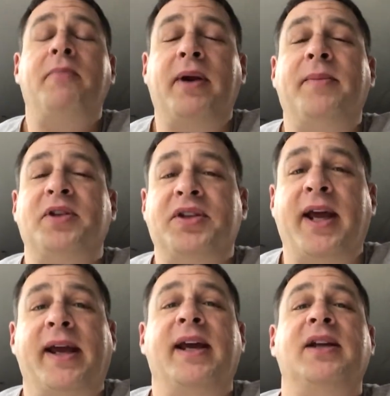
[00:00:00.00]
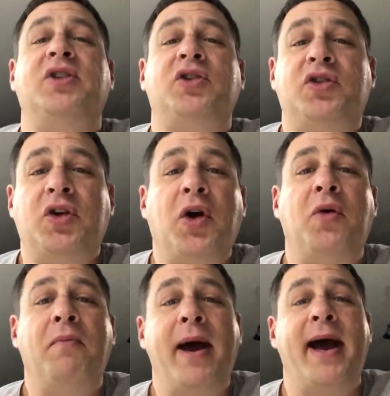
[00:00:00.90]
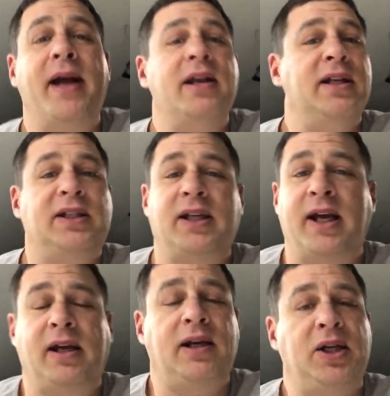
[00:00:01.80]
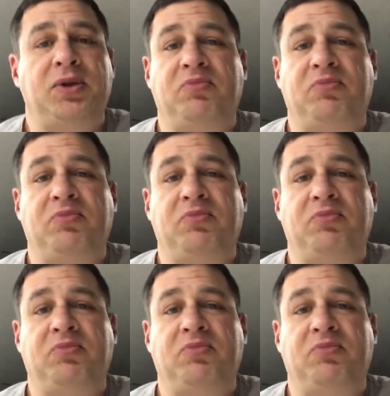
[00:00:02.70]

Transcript: But I'm just saying, it's so bad. It's like